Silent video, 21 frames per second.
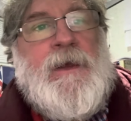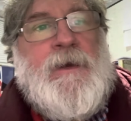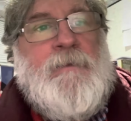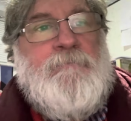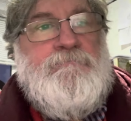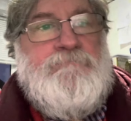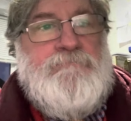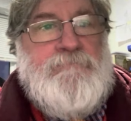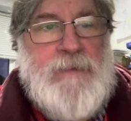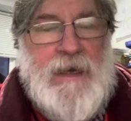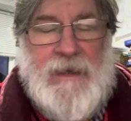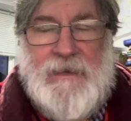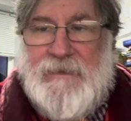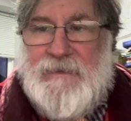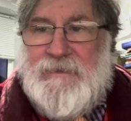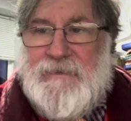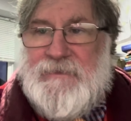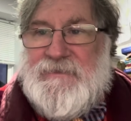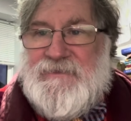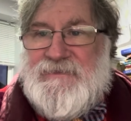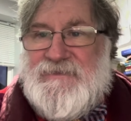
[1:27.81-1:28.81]

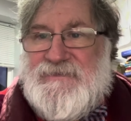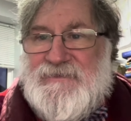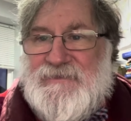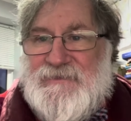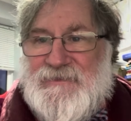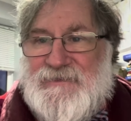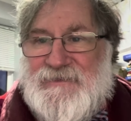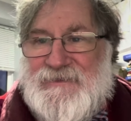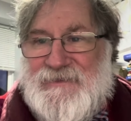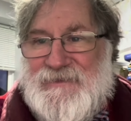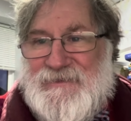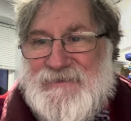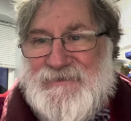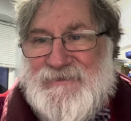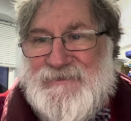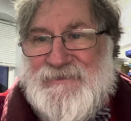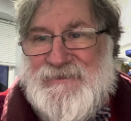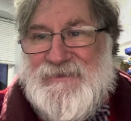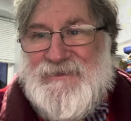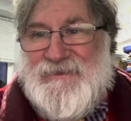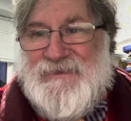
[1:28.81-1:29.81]
my concern
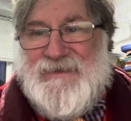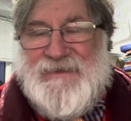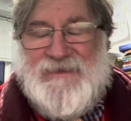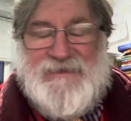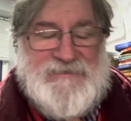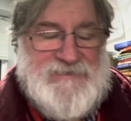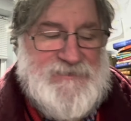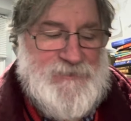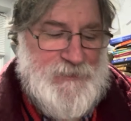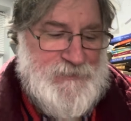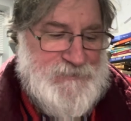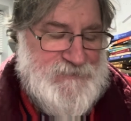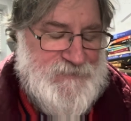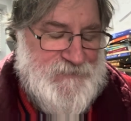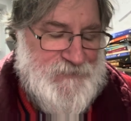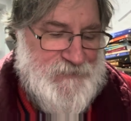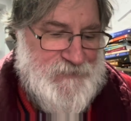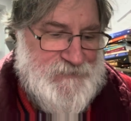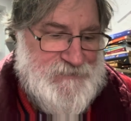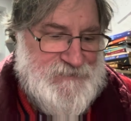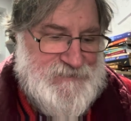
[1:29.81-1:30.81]
here is not
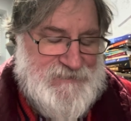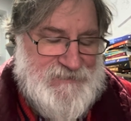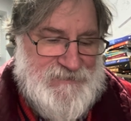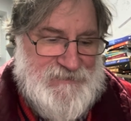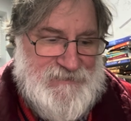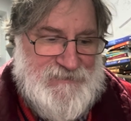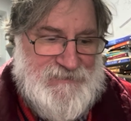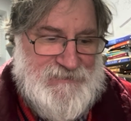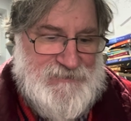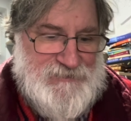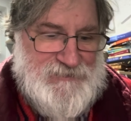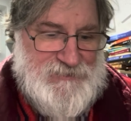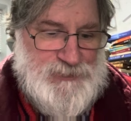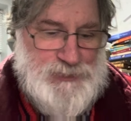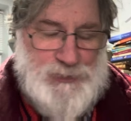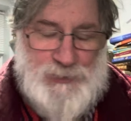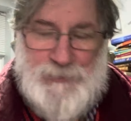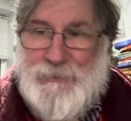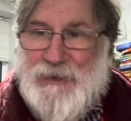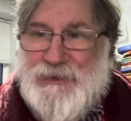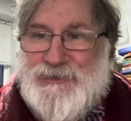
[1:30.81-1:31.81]
that
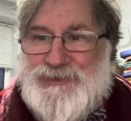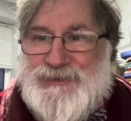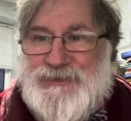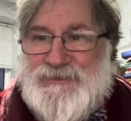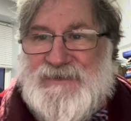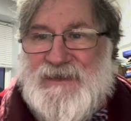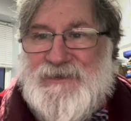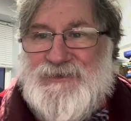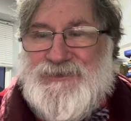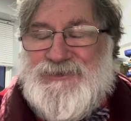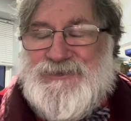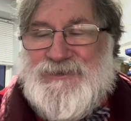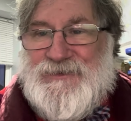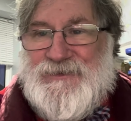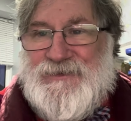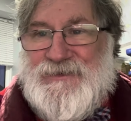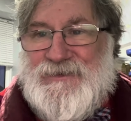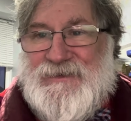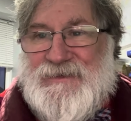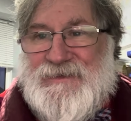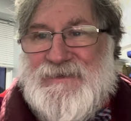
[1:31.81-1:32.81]
too much
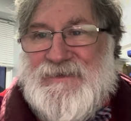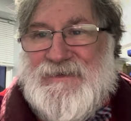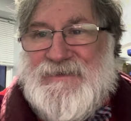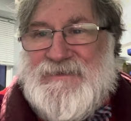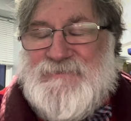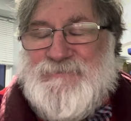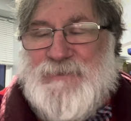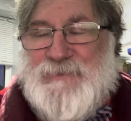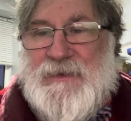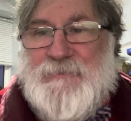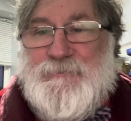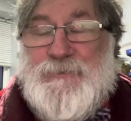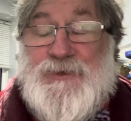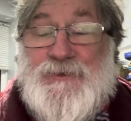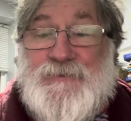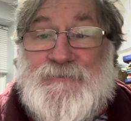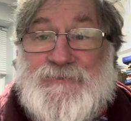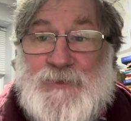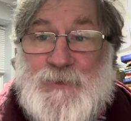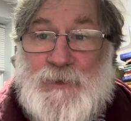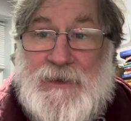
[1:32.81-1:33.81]
attention has been
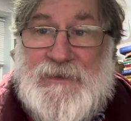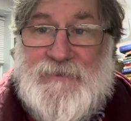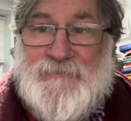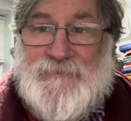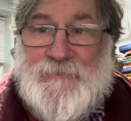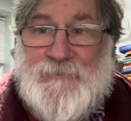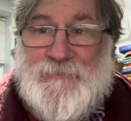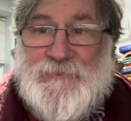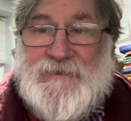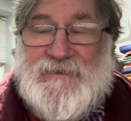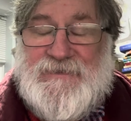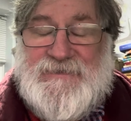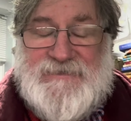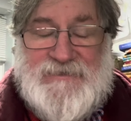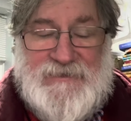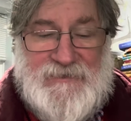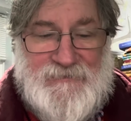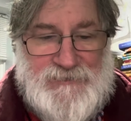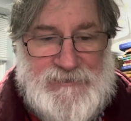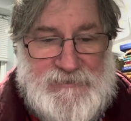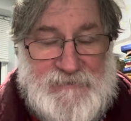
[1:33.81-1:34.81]
moved away from the
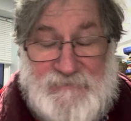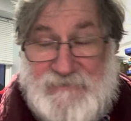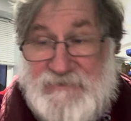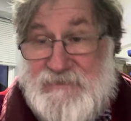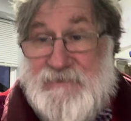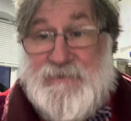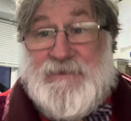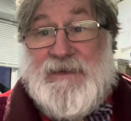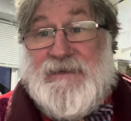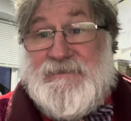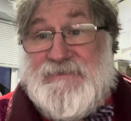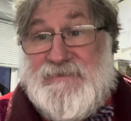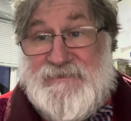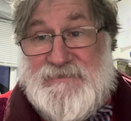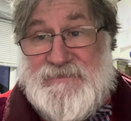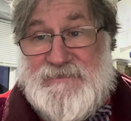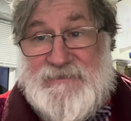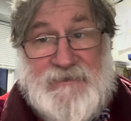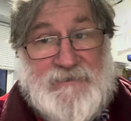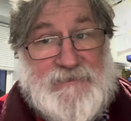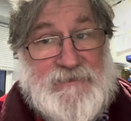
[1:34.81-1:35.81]
Conservatives. That
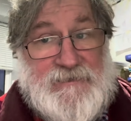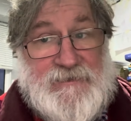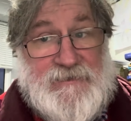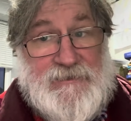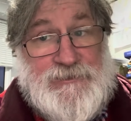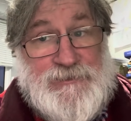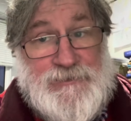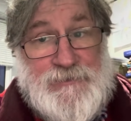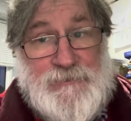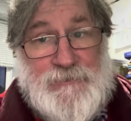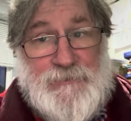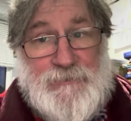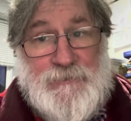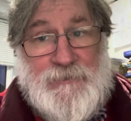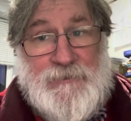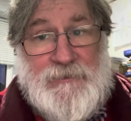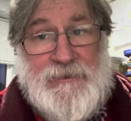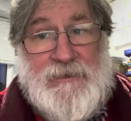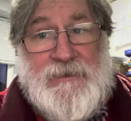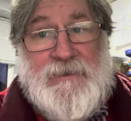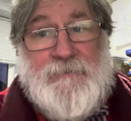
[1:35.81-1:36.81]
is certainly true.
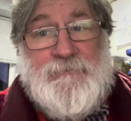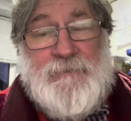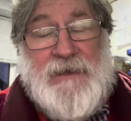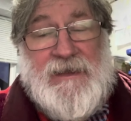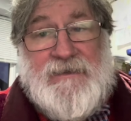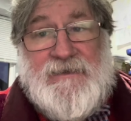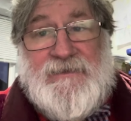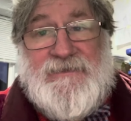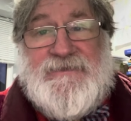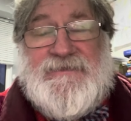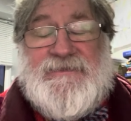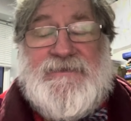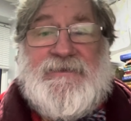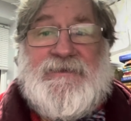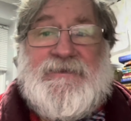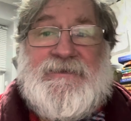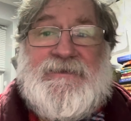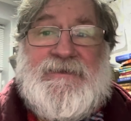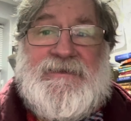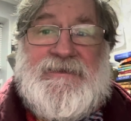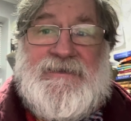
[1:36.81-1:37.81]
My
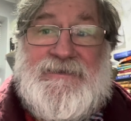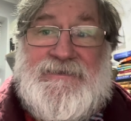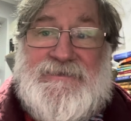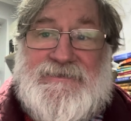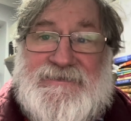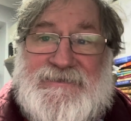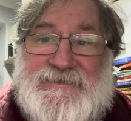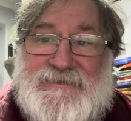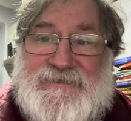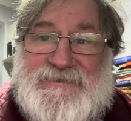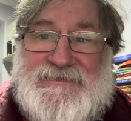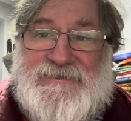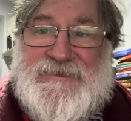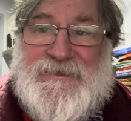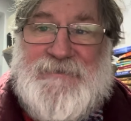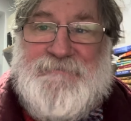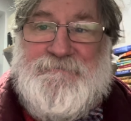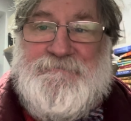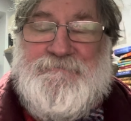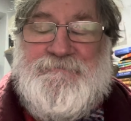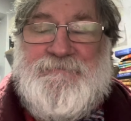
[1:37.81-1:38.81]
concern is
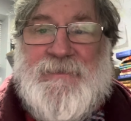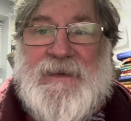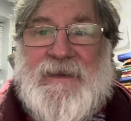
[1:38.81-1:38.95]
that